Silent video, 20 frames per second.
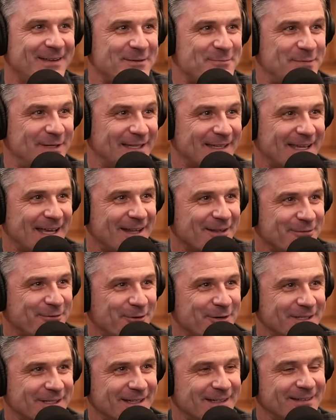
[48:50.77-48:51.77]
be in
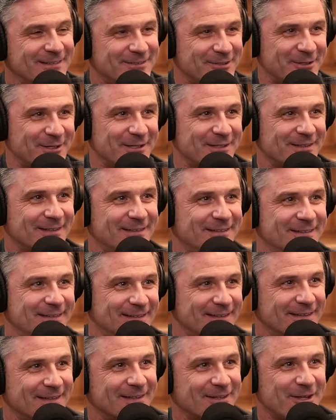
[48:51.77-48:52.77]
California during
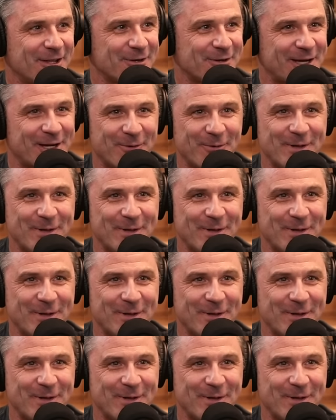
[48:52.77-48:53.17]
uh, the Colorado